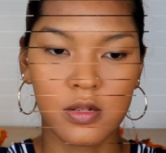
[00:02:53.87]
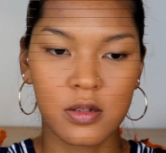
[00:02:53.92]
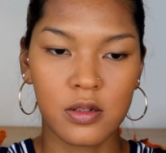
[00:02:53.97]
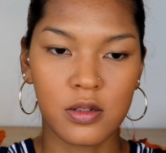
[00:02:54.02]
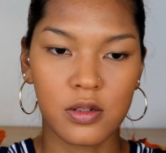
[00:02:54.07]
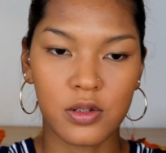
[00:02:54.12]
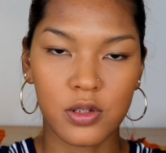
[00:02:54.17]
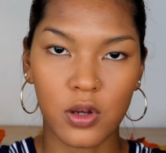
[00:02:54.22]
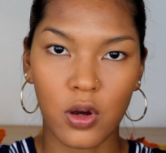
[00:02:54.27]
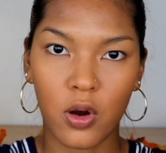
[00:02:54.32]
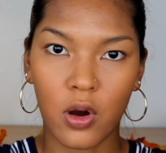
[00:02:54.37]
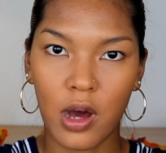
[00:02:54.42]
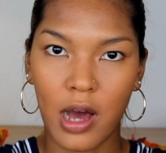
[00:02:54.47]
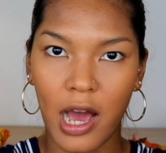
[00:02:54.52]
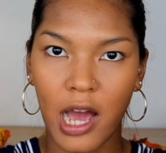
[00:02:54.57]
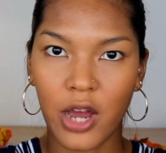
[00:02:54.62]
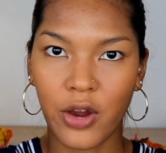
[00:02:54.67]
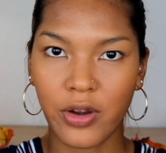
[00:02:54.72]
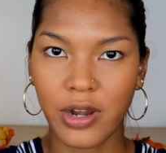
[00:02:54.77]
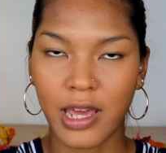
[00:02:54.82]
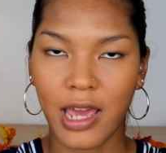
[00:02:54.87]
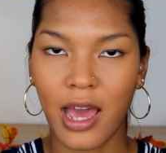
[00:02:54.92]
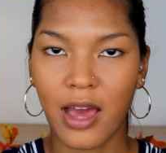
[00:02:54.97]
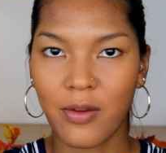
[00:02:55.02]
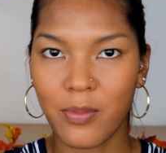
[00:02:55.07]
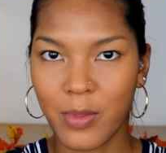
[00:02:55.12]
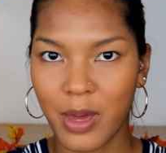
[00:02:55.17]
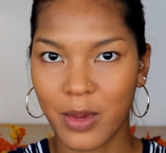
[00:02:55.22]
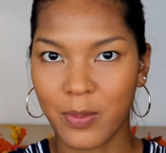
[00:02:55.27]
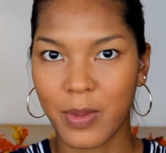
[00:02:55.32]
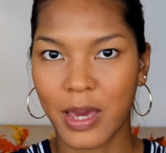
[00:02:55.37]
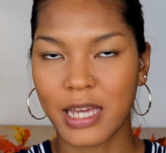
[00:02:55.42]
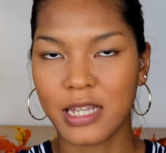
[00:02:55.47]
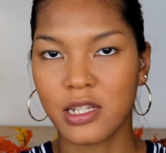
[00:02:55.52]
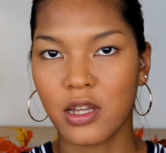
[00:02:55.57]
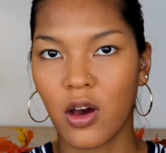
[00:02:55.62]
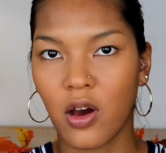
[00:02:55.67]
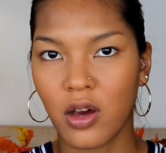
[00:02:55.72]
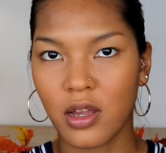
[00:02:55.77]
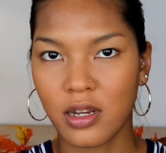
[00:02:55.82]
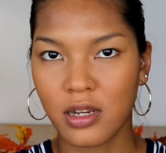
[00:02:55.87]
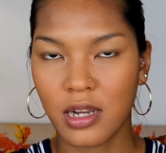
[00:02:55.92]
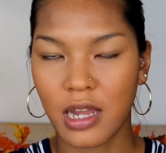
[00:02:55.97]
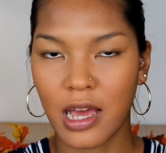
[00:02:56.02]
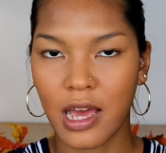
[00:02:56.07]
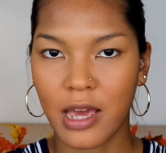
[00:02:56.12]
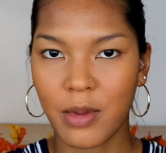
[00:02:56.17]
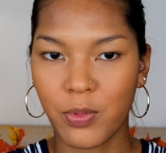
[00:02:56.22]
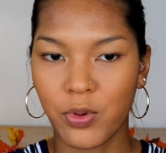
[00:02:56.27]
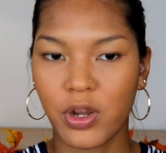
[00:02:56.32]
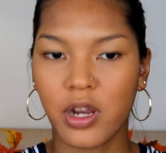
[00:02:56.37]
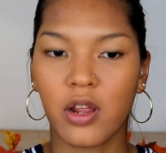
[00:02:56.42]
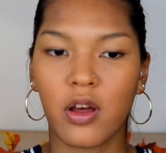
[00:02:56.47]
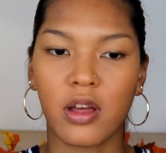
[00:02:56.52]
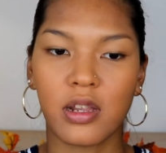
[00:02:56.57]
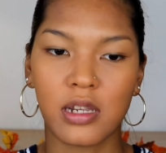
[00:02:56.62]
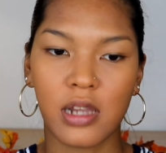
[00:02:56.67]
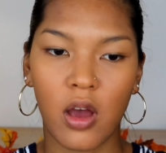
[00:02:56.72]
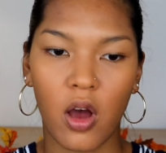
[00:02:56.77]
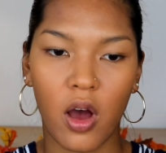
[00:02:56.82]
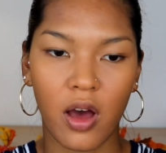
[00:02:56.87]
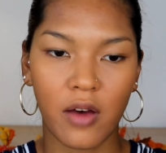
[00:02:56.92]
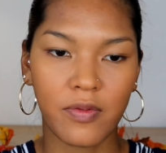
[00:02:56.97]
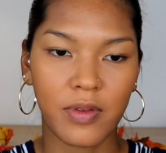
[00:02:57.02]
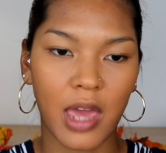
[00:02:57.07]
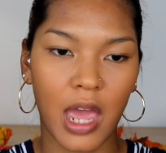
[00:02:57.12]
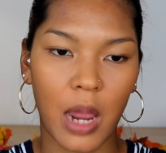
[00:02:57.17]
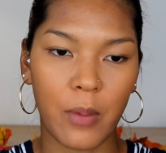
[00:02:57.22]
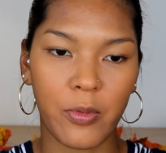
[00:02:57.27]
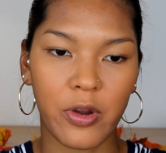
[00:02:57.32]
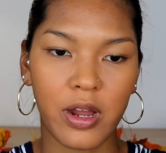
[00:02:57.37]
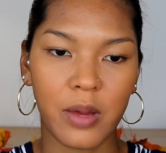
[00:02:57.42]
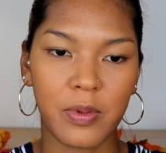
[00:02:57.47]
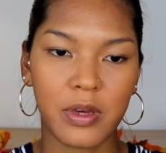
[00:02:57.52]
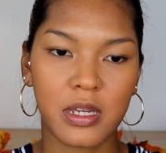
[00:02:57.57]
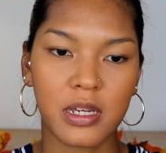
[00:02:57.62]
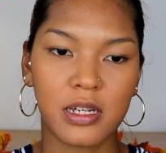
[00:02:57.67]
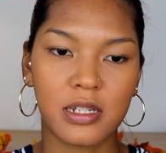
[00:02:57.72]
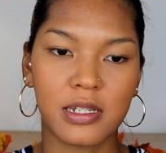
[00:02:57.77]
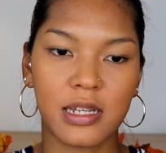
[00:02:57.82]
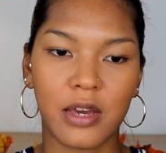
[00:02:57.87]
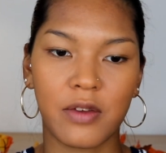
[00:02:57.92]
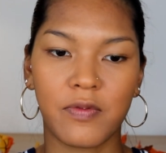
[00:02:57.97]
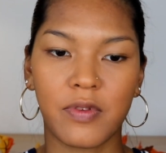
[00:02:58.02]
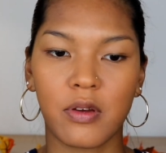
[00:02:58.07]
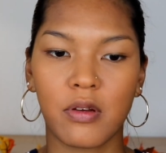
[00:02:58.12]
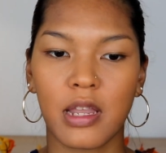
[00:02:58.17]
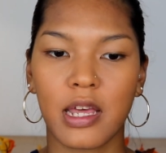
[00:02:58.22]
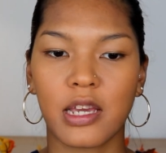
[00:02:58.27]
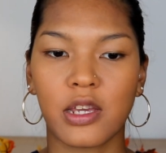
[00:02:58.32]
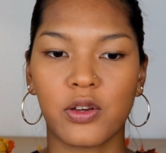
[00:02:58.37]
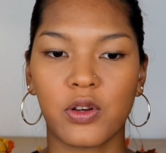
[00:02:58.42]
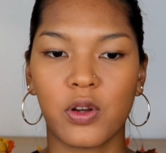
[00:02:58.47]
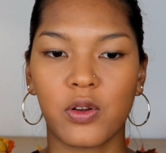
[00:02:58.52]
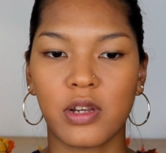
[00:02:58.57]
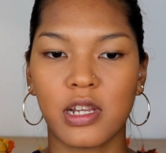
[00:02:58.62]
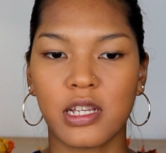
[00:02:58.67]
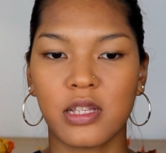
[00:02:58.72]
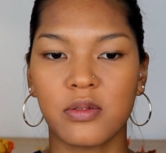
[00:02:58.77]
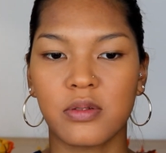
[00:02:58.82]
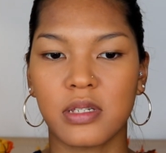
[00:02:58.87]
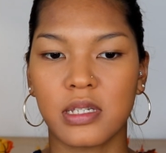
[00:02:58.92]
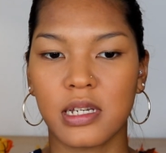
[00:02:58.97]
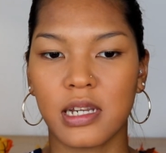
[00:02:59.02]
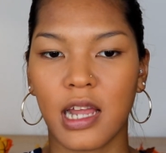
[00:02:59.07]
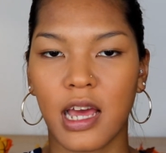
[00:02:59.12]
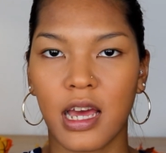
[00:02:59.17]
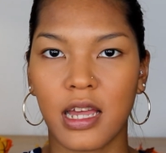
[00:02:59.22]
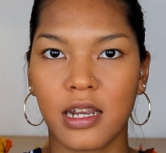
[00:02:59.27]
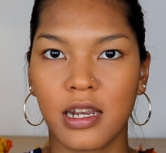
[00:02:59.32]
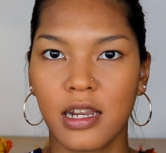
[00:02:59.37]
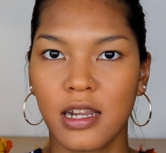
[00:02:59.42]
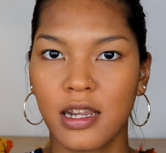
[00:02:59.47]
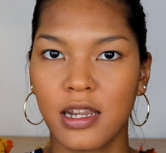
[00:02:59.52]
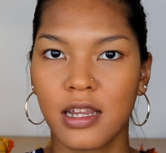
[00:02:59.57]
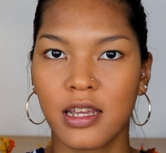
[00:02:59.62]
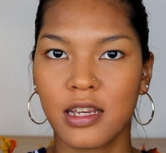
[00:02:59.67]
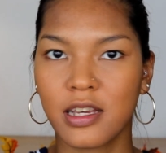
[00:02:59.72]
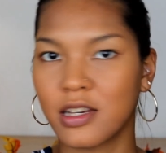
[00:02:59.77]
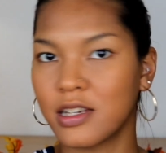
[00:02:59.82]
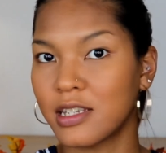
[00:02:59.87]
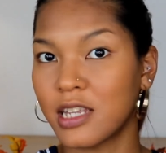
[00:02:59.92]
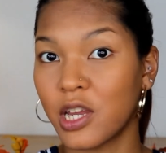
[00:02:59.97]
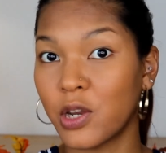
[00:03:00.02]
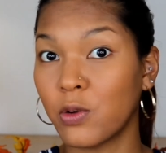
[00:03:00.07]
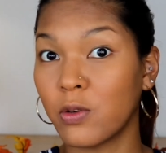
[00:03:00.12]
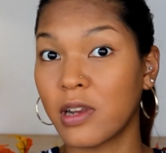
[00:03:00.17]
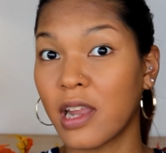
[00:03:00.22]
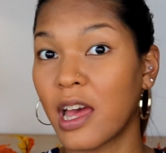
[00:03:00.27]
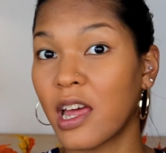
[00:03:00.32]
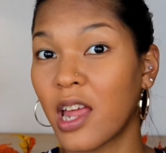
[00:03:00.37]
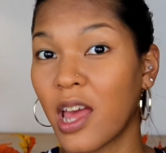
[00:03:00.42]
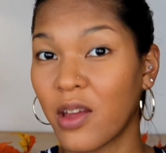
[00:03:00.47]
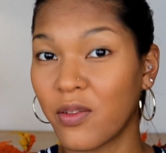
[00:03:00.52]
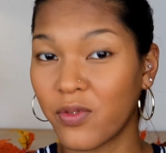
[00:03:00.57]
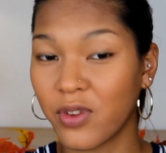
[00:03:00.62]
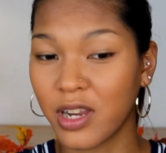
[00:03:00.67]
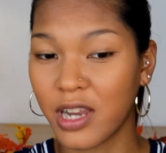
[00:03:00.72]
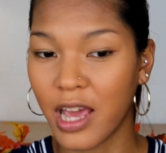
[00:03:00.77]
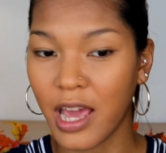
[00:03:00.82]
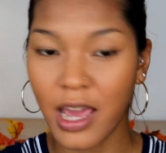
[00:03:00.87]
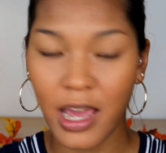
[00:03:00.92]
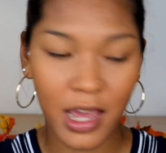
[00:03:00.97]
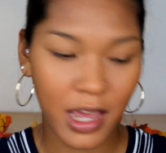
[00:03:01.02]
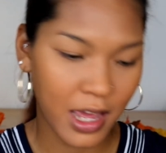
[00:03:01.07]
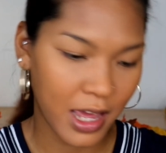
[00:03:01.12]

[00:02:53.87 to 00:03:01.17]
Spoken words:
So I already have my base on. I put it on off camera because I feel like you don't need to see that because I do that every day.